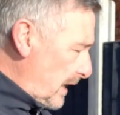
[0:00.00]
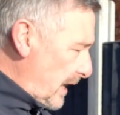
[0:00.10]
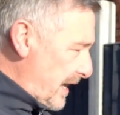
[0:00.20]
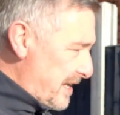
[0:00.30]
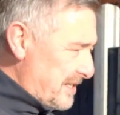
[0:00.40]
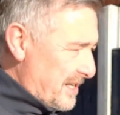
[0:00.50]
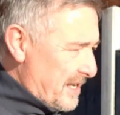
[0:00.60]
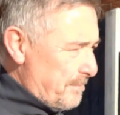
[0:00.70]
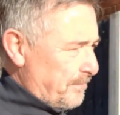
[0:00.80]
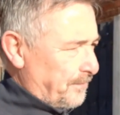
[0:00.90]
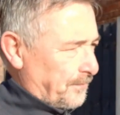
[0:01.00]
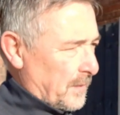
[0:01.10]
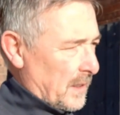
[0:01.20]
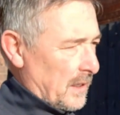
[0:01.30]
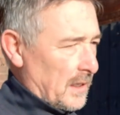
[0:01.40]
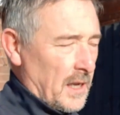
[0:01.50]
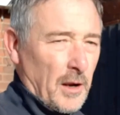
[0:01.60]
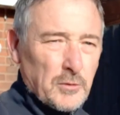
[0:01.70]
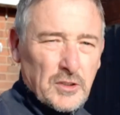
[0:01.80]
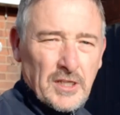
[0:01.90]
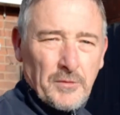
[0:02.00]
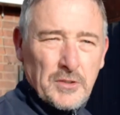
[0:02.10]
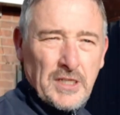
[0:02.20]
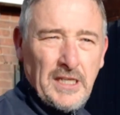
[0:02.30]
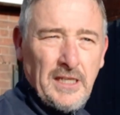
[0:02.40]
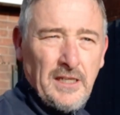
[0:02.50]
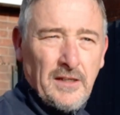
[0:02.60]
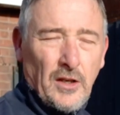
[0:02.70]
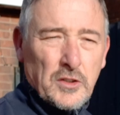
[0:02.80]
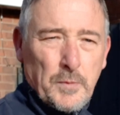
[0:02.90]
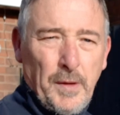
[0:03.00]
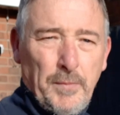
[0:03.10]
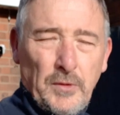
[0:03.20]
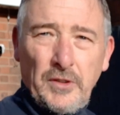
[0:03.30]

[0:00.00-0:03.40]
And I was seeing lots of people,